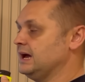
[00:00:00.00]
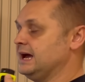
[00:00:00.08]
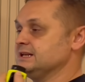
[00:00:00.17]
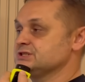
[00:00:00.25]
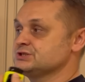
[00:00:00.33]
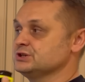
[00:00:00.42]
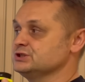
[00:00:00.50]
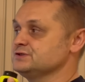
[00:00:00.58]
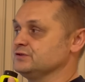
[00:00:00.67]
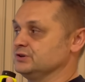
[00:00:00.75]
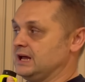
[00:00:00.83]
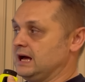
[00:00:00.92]
and search
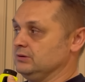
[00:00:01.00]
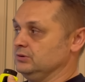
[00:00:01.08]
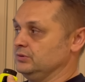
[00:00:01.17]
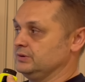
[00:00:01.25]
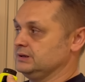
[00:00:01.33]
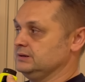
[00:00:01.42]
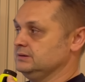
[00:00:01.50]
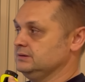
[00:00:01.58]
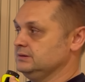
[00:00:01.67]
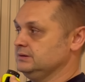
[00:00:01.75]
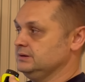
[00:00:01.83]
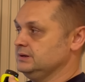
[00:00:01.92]
for Downloader.
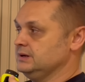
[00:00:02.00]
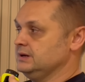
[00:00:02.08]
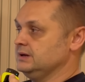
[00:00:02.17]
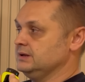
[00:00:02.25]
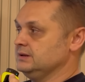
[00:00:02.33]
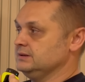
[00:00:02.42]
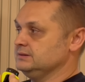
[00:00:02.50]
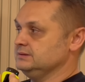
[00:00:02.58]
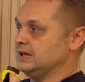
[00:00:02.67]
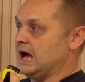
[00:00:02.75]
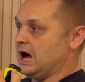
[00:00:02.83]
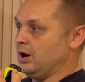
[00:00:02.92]

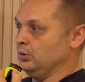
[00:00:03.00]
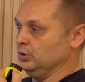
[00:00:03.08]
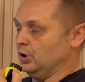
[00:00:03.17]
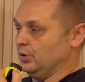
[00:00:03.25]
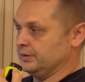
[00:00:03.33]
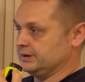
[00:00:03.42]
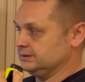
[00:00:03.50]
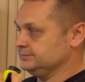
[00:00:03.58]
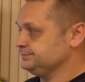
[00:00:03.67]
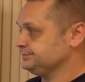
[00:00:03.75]
Downloader.